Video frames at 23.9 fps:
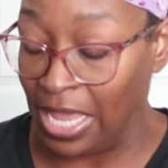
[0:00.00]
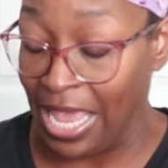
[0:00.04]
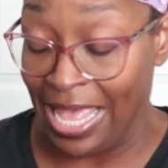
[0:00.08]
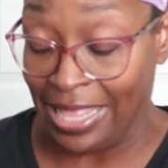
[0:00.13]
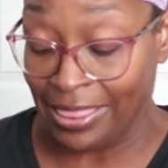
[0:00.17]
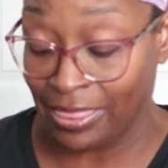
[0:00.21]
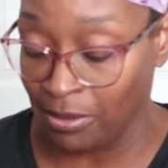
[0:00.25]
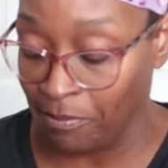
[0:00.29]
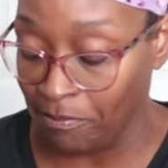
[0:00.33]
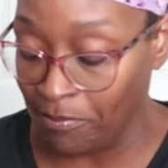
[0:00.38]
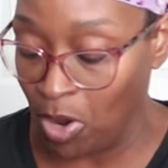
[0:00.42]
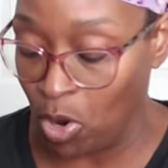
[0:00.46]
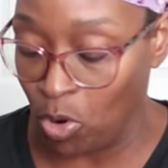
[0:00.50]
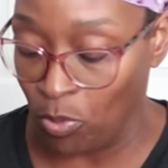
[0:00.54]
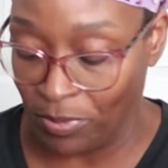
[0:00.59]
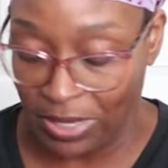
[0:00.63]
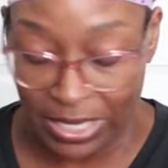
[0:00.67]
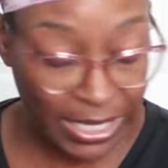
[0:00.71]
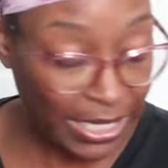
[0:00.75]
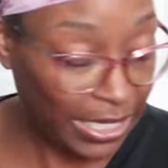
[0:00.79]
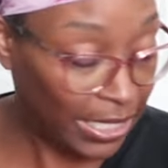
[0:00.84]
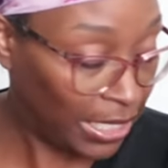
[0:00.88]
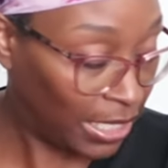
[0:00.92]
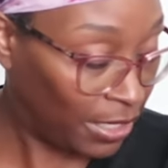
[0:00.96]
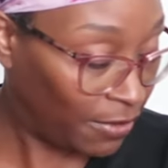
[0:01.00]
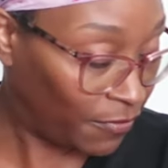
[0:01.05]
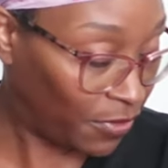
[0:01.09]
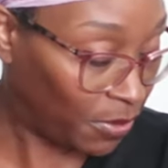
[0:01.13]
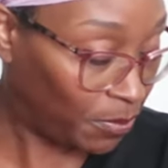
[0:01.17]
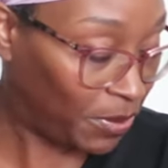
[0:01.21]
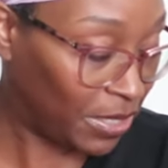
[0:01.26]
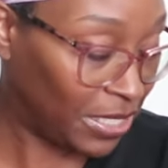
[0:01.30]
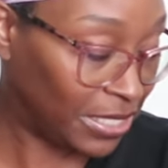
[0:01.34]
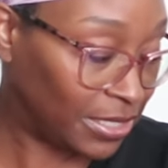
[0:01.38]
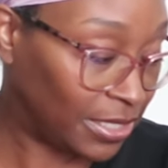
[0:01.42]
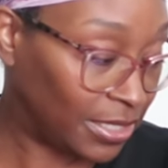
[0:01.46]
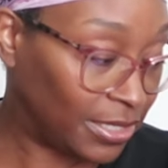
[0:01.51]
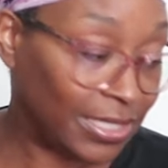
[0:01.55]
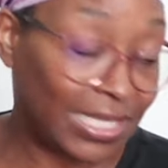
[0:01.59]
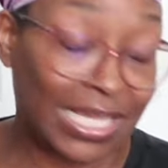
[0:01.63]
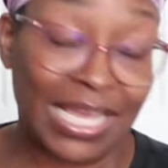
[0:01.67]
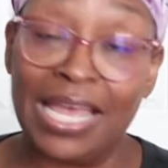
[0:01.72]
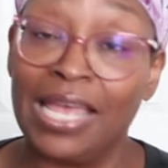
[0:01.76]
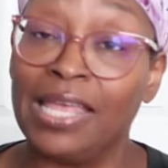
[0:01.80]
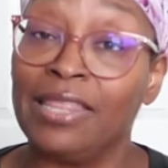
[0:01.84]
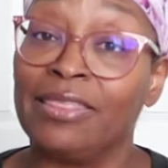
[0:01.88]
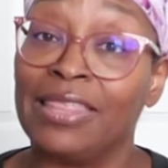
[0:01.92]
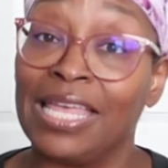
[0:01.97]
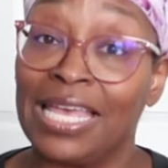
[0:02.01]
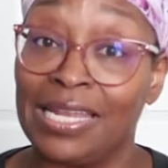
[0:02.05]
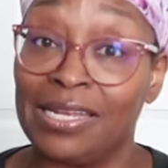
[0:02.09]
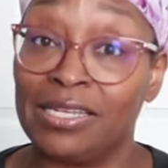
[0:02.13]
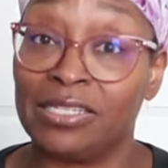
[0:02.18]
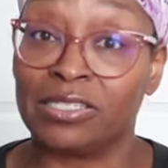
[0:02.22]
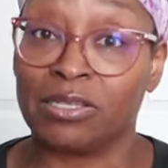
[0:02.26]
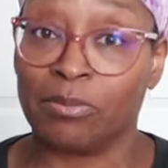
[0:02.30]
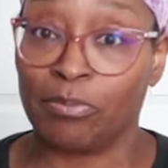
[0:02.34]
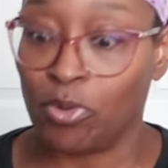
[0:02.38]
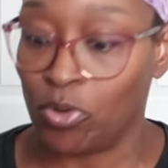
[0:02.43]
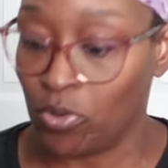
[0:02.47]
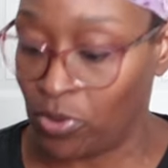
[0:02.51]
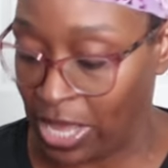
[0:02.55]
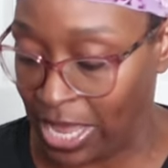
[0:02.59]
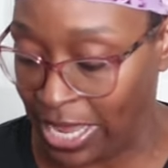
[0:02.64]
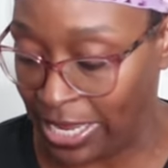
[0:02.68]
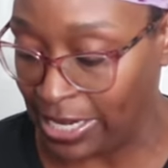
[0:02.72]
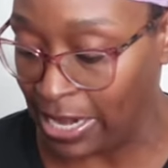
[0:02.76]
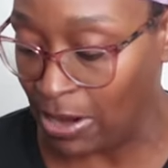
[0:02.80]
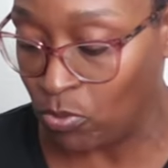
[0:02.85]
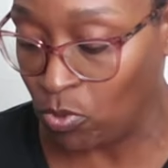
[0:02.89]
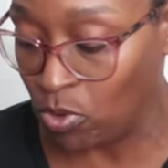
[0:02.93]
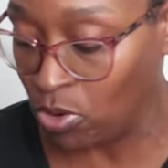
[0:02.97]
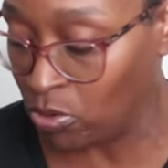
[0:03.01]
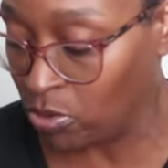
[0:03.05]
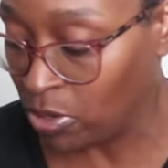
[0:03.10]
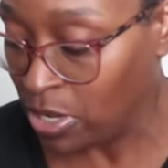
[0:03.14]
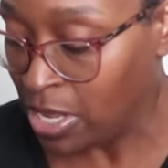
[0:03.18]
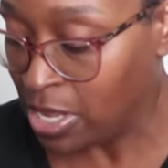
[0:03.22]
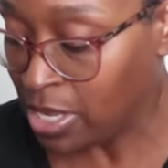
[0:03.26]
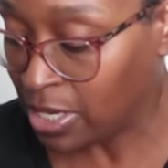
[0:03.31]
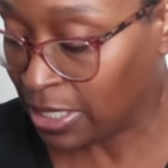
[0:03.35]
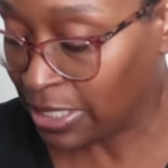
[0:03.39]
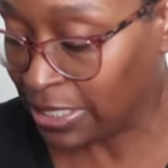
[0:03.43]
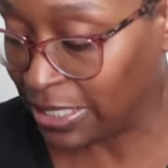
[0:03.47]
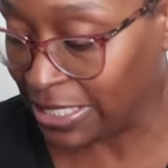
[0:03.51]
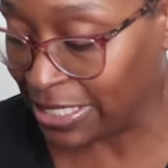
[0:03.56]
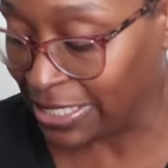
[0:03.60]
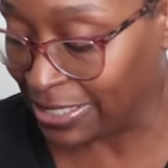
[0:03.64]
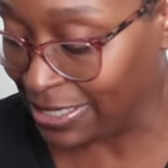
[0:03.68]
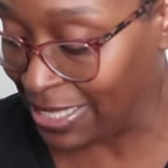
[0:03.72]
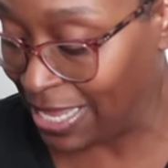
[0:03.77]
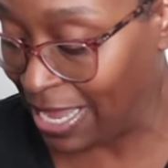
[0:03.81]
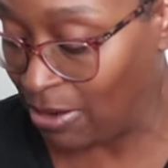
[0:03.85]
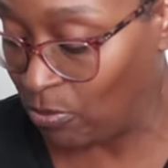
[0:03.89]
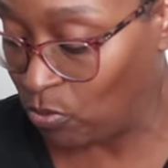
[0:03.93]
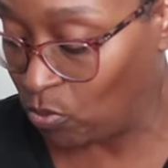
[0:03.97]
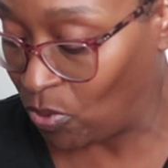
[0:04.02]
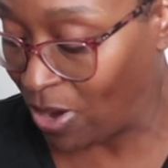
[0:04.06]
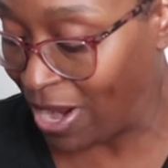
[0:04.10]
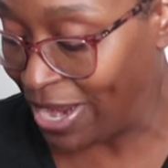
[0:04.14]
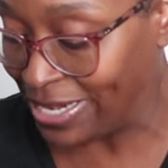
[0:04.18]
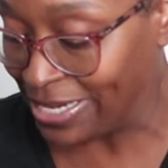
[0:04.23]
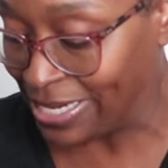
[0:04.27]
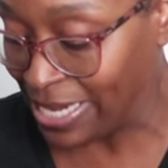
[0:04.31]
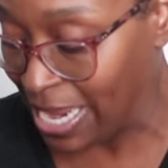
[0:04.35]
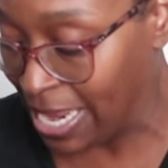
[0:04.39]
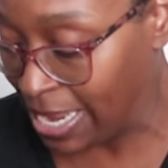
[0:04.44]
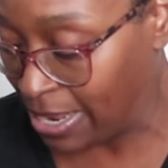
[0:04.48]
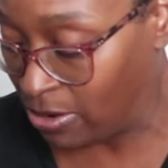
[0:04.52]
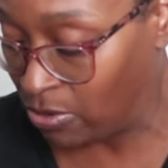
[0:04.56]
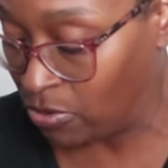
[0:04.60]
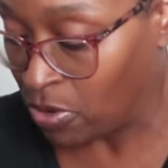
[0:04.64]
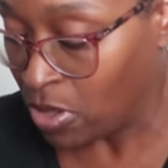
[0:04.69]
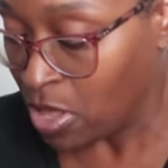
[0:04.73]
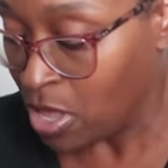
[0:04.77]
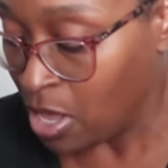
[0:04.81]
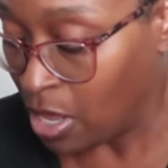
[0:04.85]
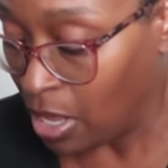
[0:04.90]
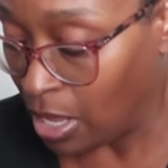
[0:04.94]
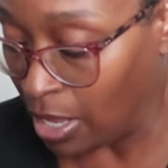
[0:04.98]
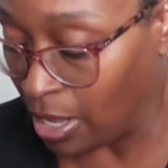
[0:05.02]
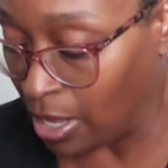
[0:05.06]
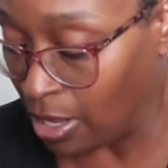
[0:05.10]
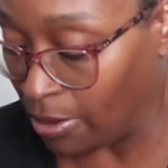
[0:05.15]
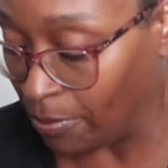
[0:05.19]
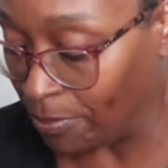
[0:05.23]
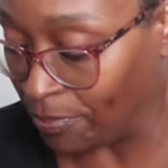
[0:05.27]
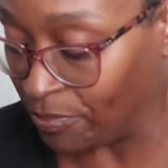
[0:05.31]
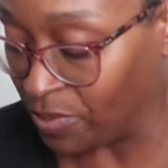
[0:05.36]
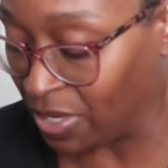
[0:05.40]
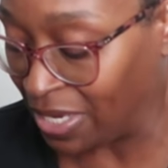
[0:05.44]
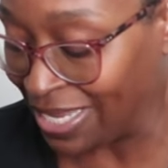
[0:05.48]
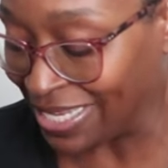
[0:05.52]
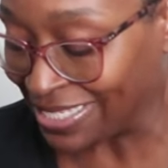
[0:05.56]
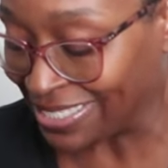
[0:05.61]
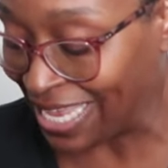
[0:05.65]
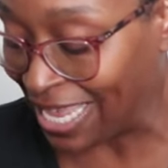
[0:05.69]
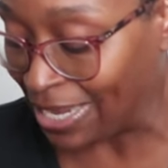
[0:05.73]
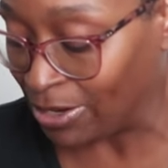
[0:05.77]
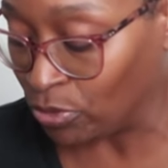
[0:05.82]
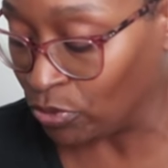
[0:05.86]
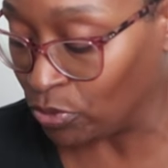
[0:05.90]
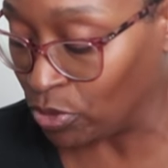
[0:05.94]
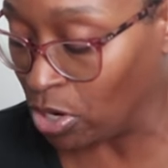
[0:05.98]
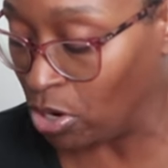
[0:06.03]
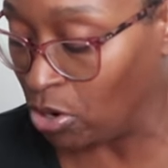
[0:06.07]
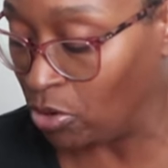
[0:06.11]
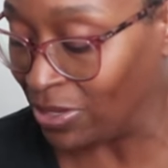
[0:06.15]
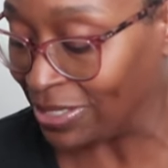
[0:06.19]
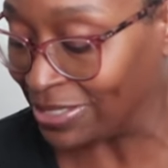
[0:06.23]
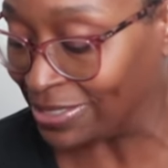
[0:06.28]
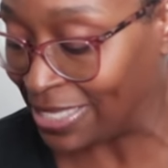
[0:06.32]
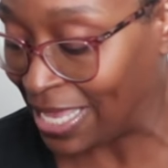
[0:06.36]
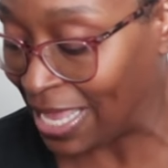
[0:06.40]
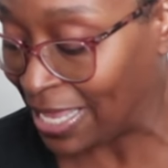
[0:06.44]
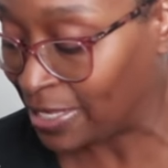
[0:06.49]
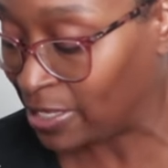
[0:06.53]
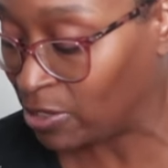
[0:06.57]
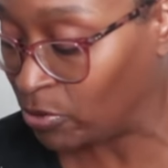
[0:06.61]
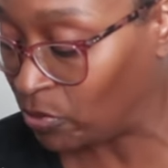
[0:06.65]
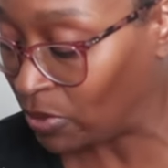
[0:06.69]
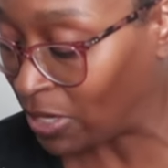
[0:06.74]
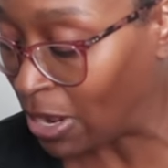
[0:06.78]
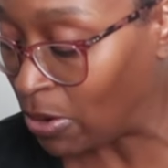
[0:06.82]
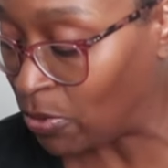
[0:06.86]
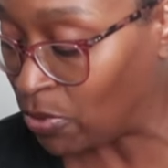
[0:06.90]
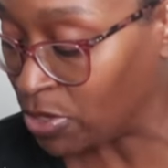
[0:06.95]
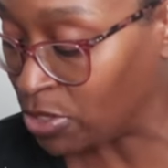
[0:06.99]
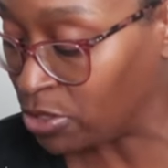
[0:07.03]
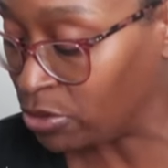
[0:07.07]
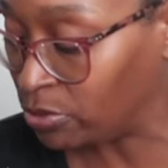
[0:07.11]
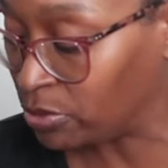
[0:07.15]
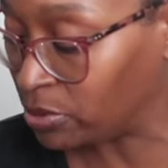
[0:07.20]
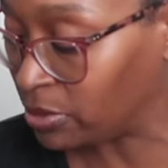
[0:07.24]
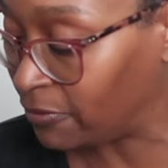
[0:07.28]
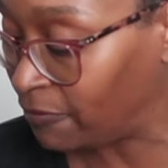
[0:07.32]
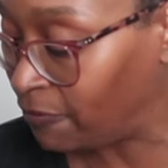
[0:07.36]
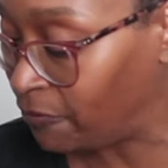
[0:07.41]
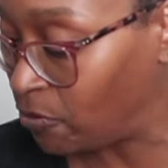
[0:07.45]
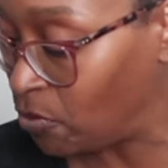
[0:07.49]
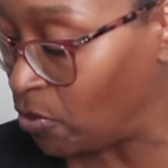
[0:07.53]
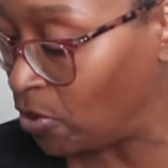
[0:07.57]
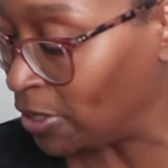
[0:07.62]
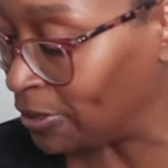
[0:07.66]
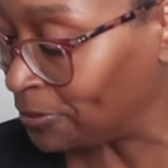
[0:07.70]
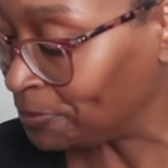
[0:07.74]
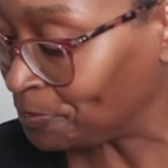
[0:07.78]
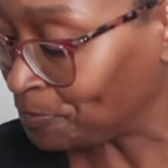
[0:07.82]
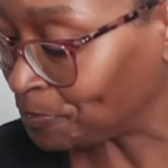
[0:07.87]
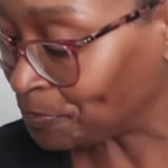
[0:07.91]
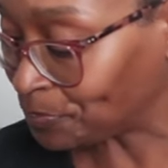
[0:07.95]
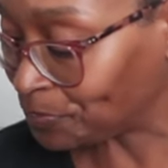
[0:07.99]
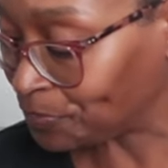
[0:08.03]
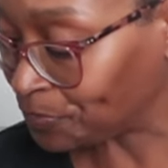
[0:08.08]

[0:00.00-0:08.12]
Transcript: at the moment, any of the pieces that is a brocade. I won't clean that right now because I don't know exactly what I will use it for.